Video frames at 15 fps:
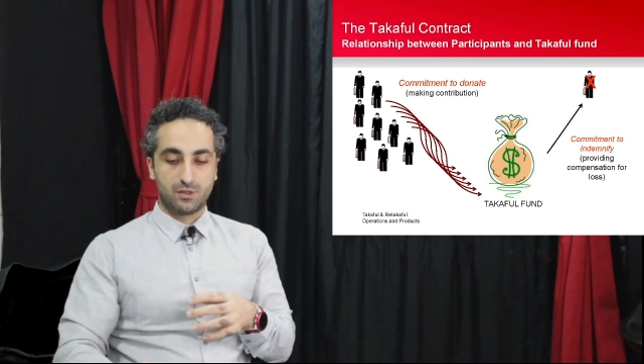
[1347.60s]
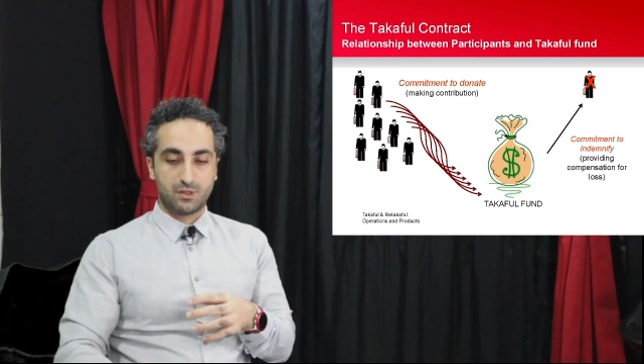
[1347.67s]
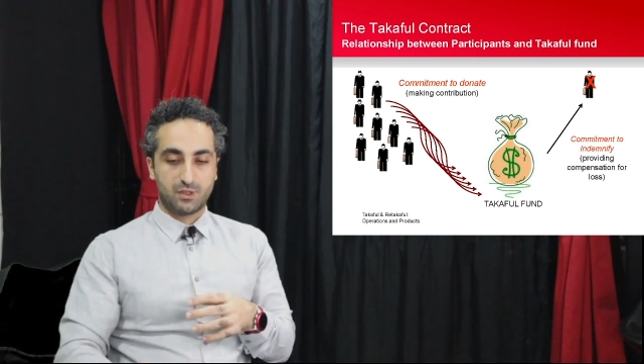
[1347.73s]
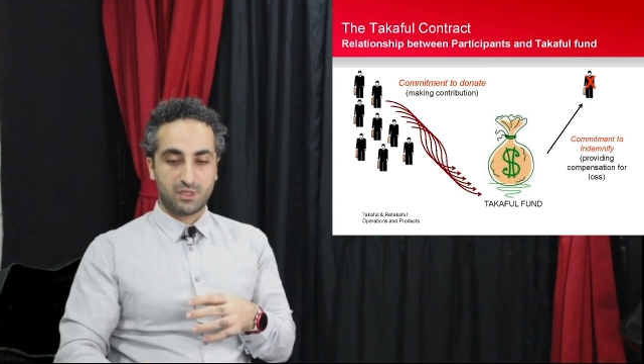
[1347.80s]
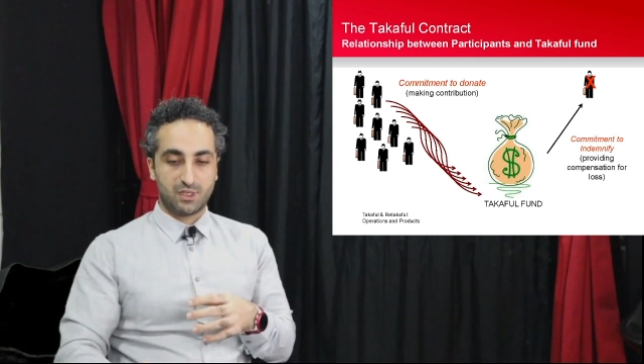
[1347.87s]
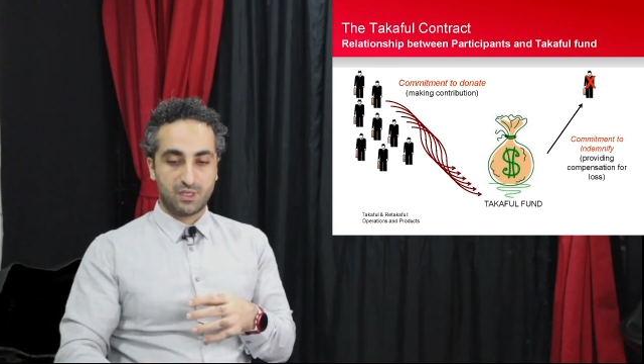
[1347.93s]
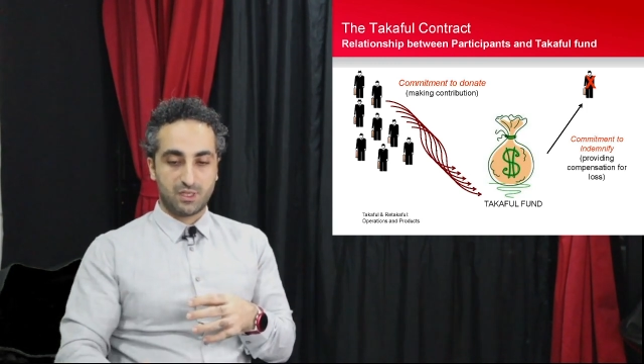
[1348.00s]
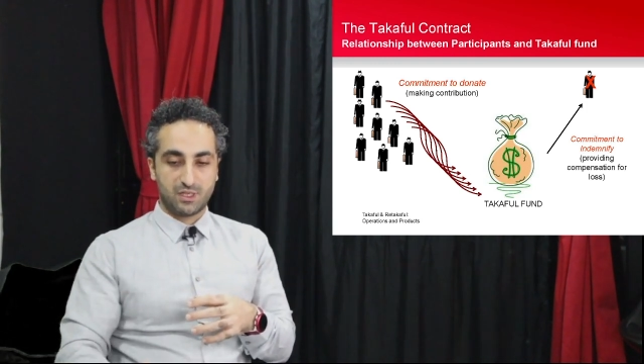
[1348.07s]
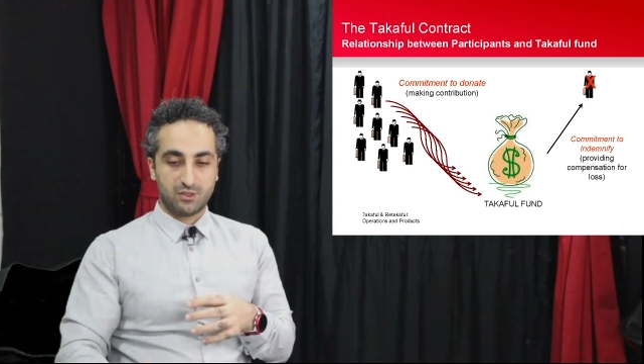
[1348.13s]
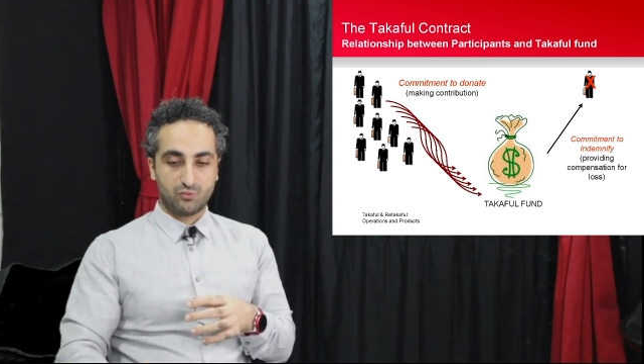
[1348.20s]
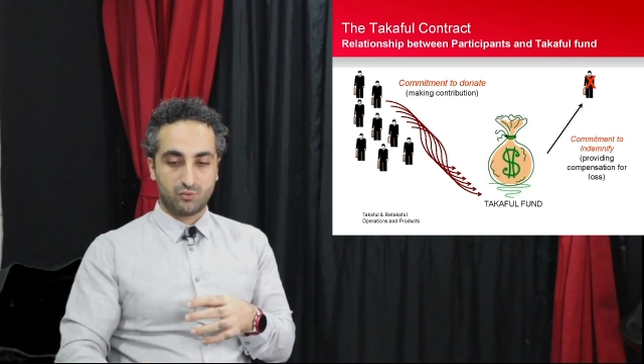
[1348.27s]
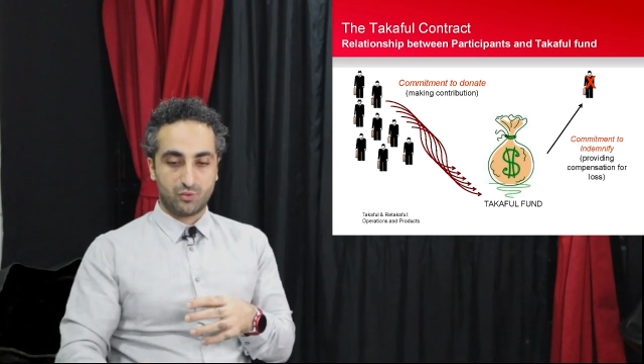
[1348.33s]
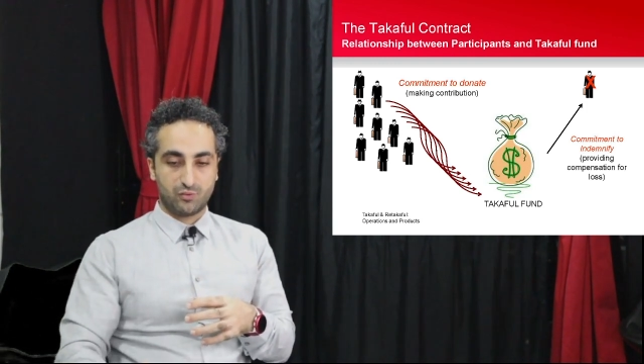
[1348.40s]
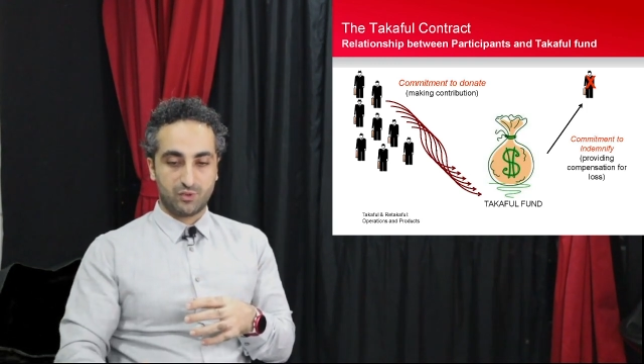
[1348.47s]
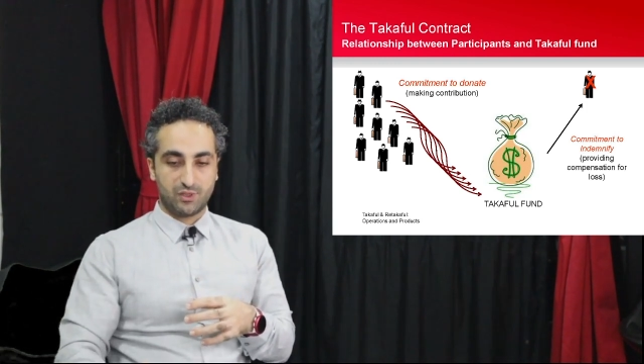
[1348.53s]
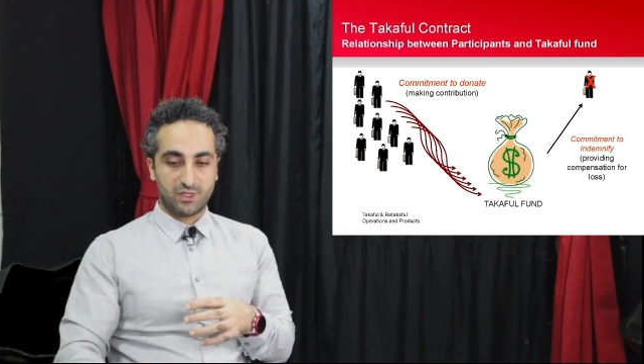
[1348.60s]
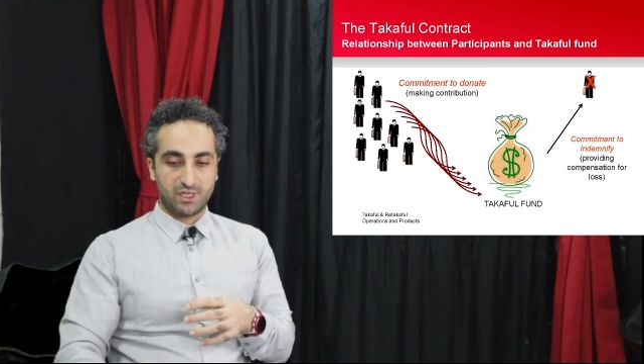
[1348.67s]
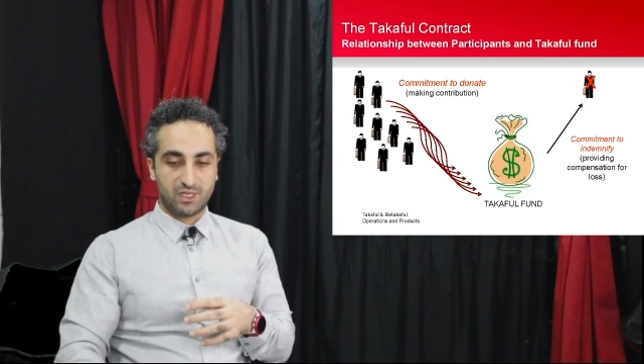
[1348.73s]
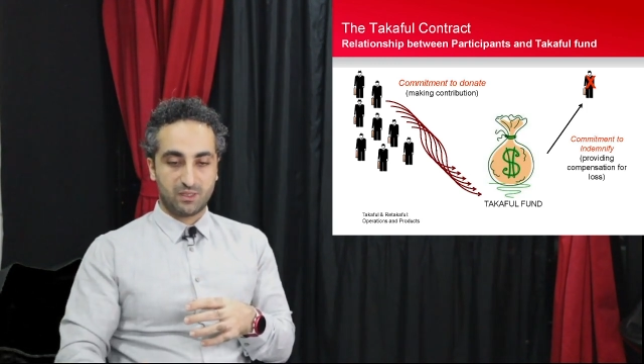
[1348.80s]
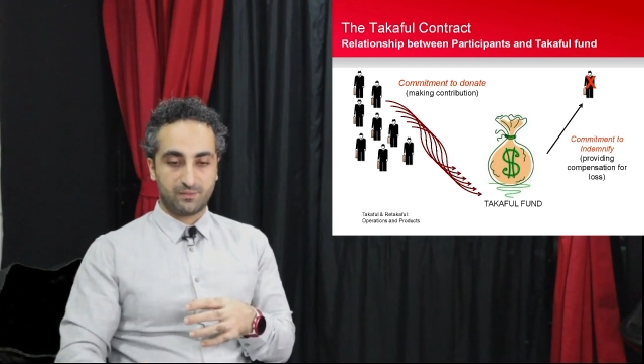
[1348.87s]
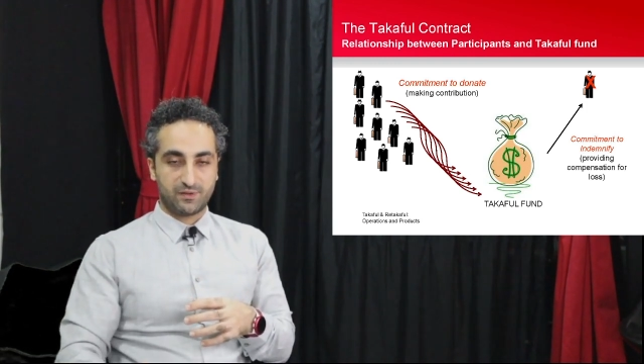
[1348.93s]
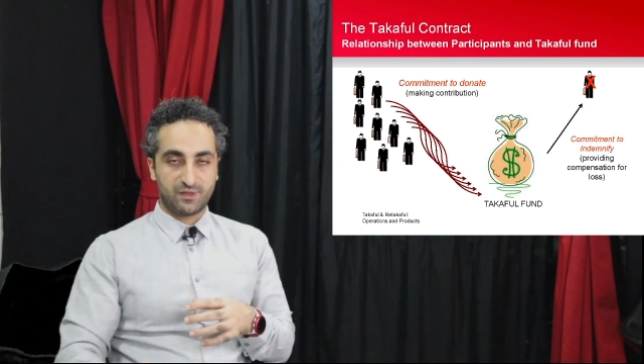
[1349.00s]
And we will
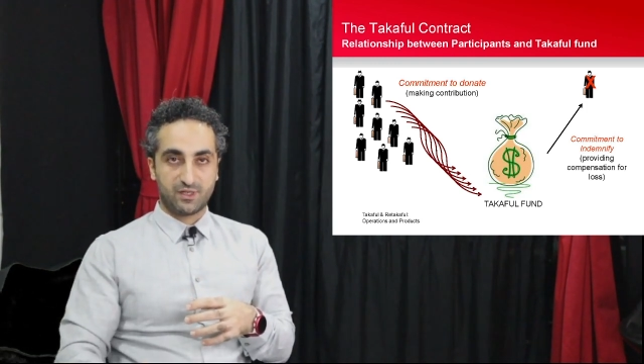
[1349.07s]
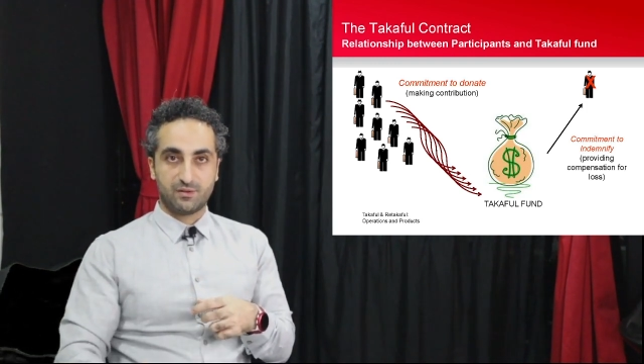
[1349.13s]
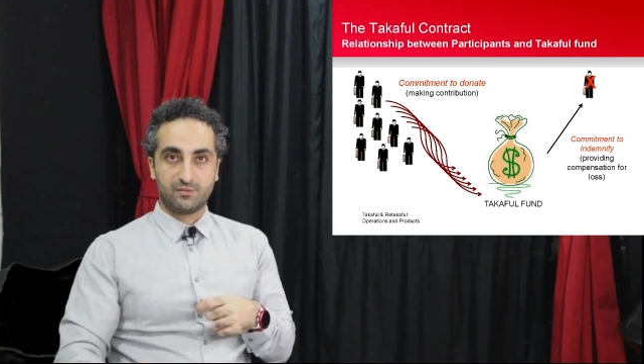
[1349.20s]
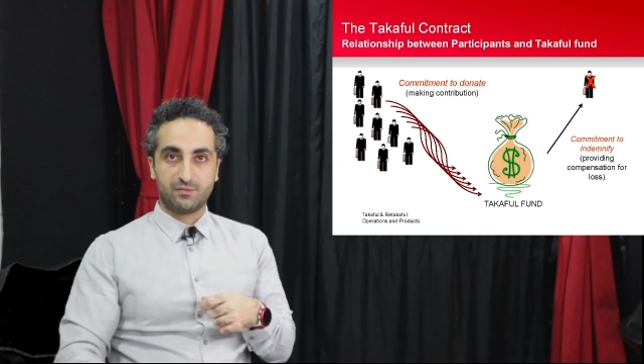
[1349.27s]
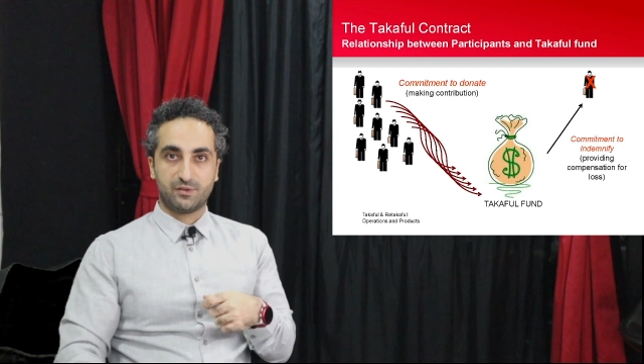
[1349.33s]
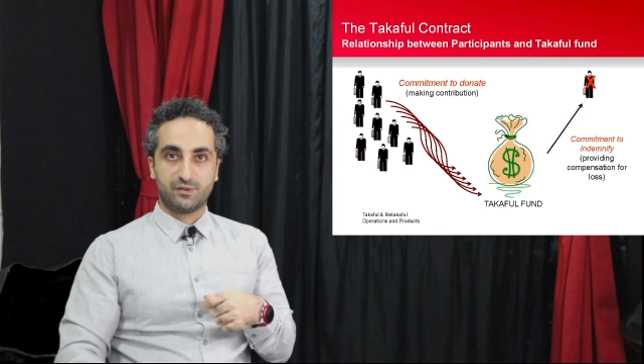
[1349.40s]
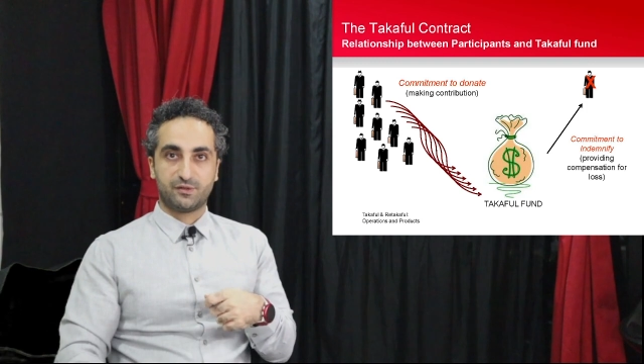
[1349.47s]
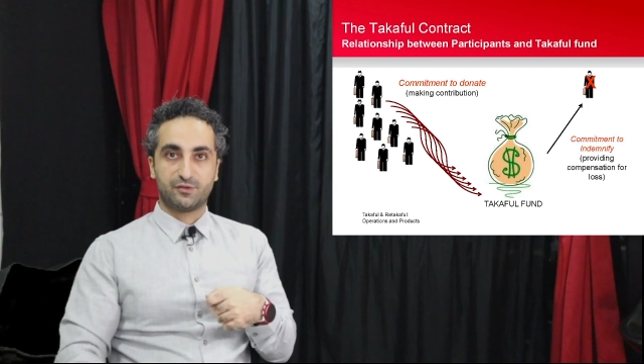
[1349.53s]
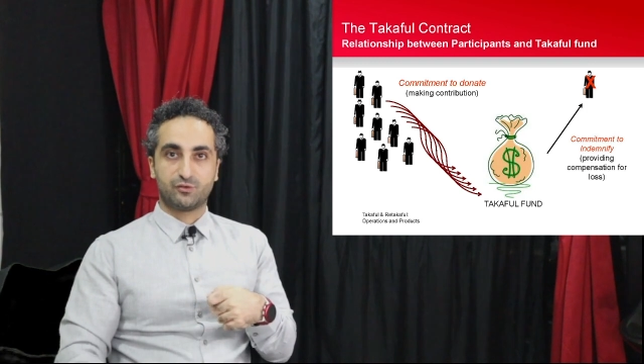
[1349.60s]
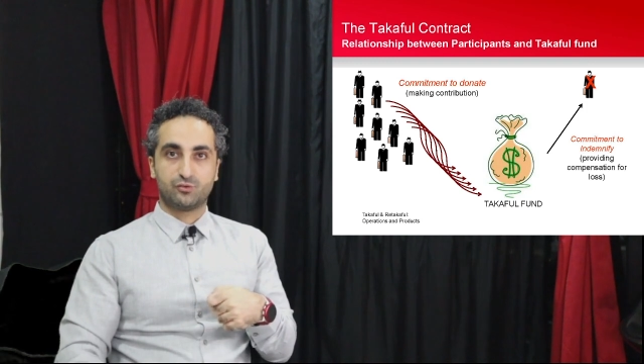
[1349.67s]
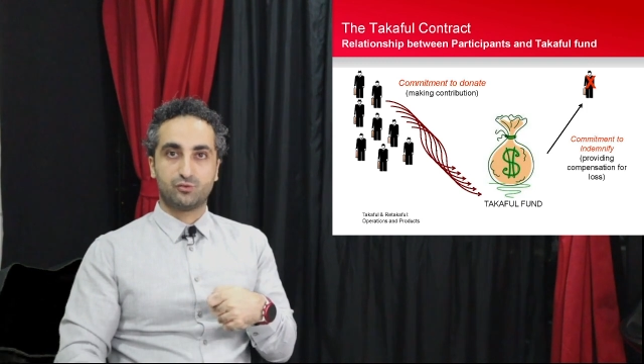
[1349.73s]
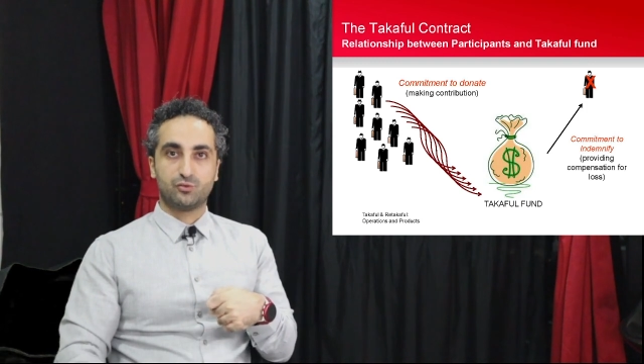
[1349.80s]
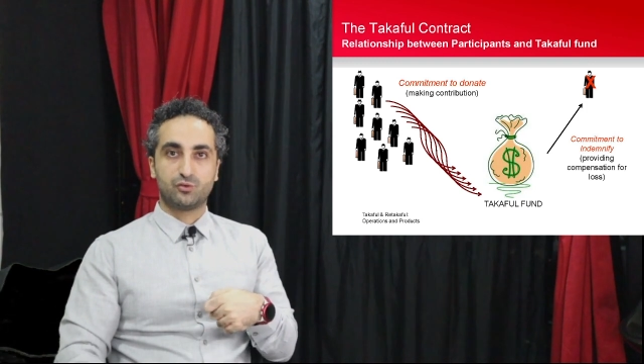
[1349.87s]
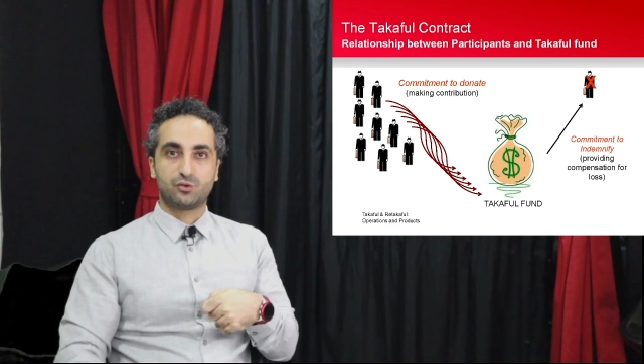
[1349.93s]
help them through